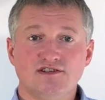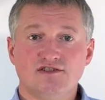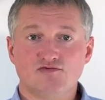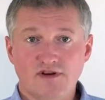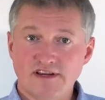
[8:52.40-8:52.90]

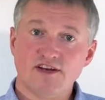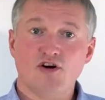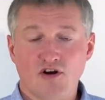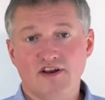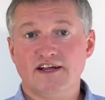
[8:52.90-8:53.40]
to really
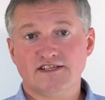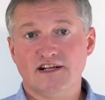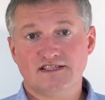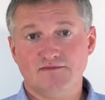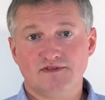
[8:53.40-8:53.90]
knock an Agile
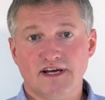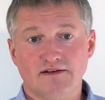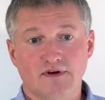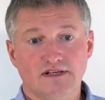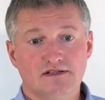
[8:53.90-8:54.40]
team
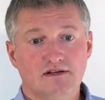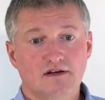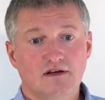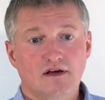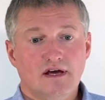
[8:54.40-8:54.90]
sideways.
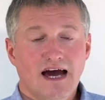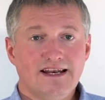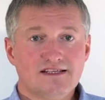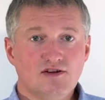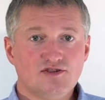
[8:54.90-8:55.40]
And
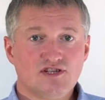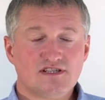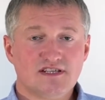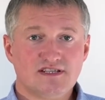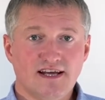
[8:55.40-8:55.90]
it's not
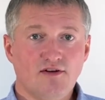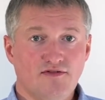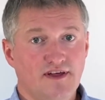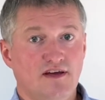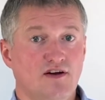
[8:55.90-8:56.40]
just a single
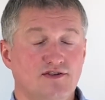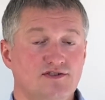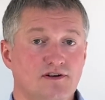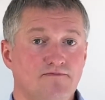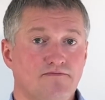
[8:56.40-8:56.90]
thing
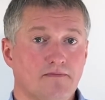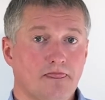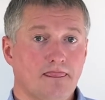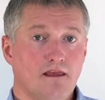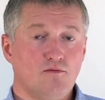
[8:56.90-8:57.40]
culture.
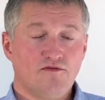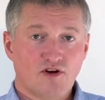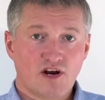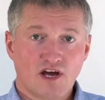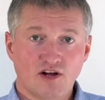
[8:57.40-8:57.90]
We've
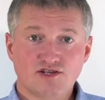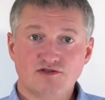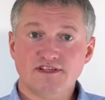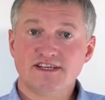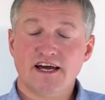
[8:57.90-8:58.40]
got a culture
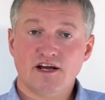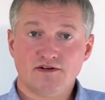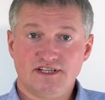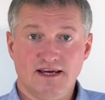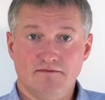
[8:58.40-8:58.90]
inside our
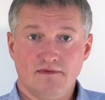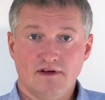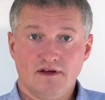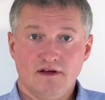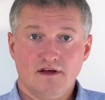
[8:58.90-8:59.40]
team.
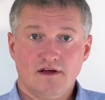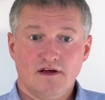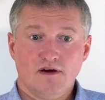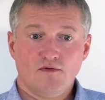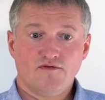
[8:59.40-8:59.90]

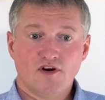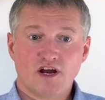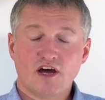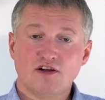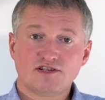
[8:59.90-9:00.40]
We've got a
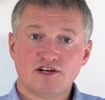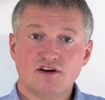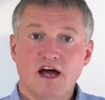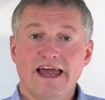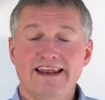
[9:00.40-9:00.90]
culture
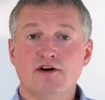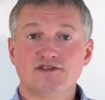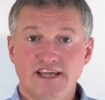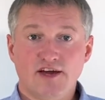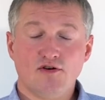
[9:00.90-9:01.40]
in our
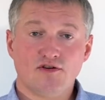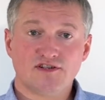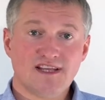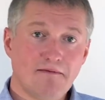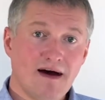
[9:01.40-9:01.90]
stakeholders,
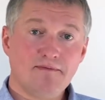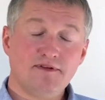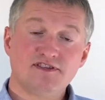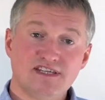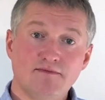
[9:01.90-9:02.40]
and that might be
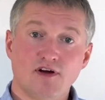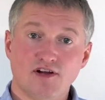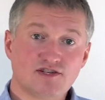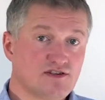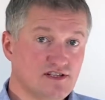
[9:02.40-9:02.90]
the same
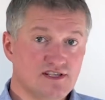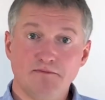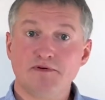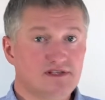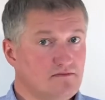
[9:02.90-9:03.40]
culture as the team,
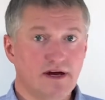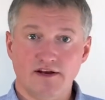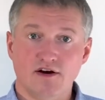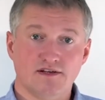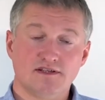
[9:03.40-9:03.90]
but it might not.